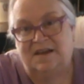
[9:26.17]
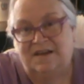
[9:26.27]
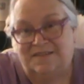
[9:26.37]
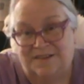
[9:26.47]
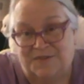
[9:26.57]

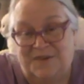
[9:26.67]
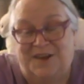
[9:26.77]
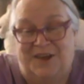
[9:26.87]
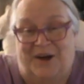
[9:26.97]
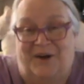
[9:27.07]
in this
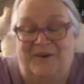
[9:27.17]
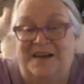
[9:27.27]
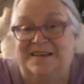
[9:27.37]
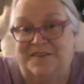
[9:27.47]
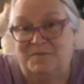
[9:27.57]
video,
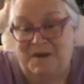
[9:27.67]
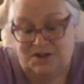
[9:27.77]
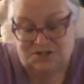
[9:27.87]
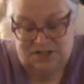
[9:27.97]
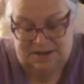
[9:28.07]
at least
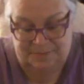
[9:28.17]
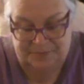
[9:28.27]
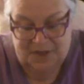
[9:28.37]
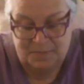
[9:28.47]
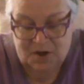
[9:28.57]
mention.
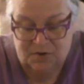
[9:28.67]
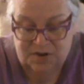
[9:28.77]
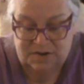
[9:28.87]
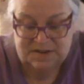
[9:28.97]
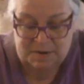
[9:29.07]
I'm not
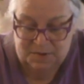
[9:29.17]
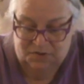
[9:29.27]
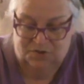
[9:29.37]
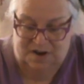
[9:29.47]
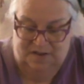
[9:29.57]
going to
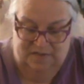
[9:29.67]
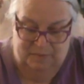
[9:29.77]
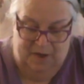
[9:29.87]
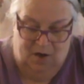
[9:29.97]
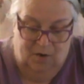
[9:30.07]
demonstrate a
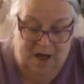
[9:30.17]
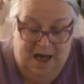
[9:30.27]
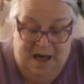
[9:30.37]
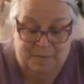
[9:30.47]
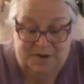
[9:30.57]
spell
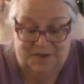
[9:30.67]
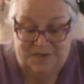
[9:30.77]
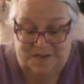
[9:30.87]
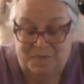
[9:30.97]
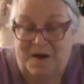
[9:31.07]
because
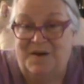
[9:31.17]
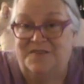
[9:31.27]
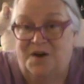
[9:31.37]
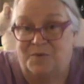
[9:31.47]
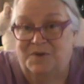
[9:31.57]
the spell
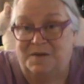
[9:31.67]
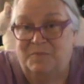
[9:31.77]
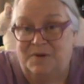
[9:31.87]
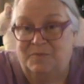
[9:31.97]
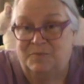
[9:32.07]
has already
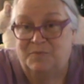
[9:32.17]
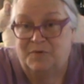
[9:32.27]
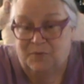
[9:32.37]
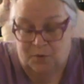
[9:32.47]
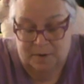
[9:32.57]
been
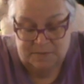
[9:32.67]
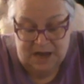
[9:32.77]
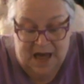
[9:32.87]
performed.